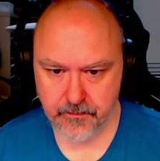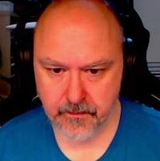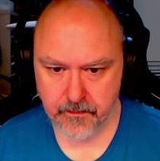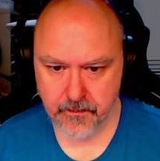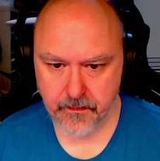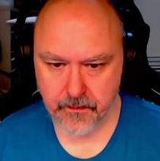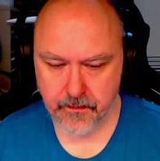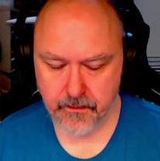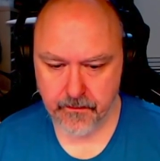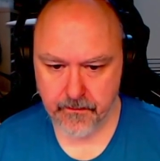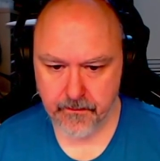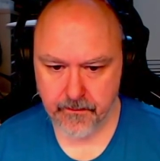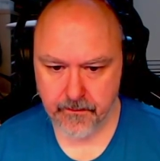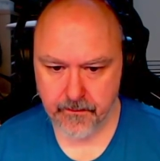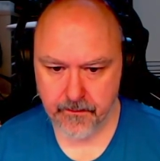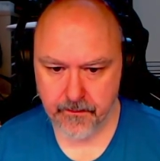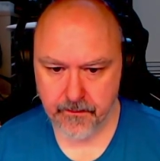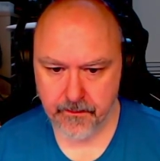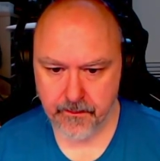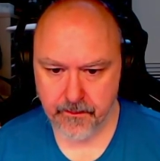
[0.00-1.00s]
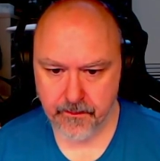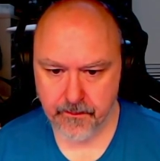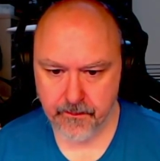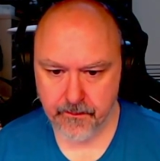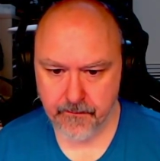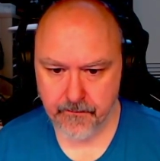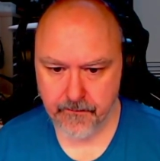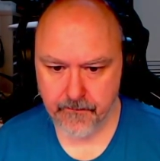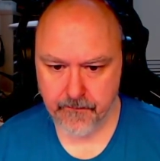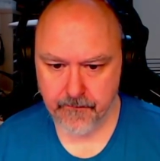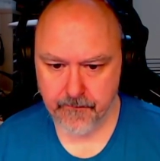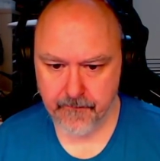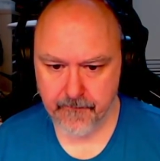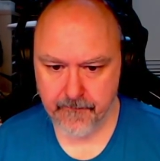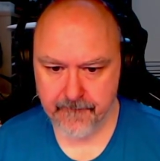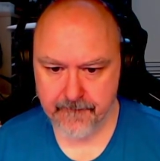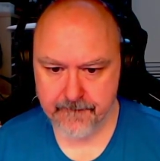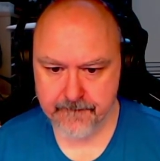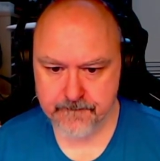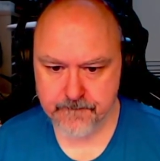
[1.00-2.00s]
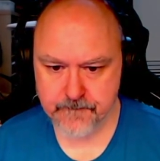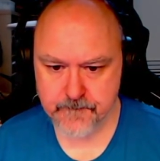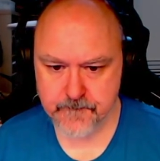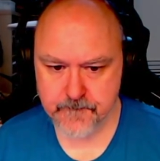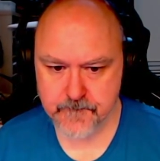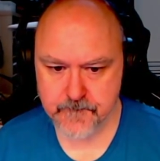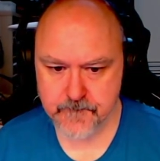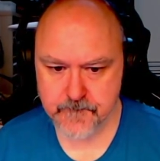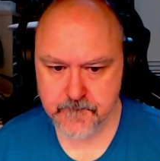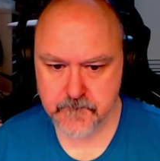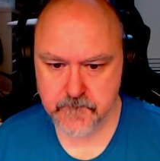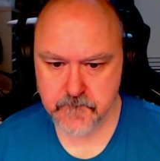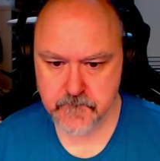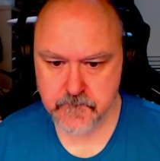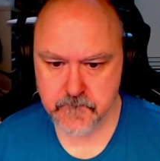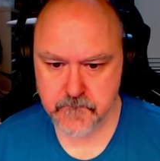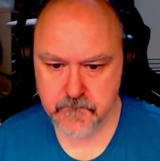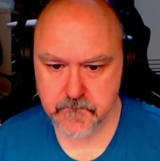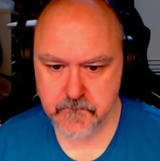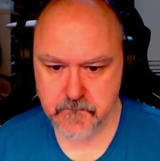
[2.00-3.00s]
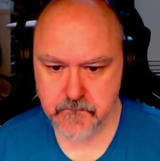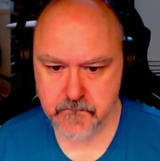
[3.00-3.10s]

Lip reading: (no one is talking)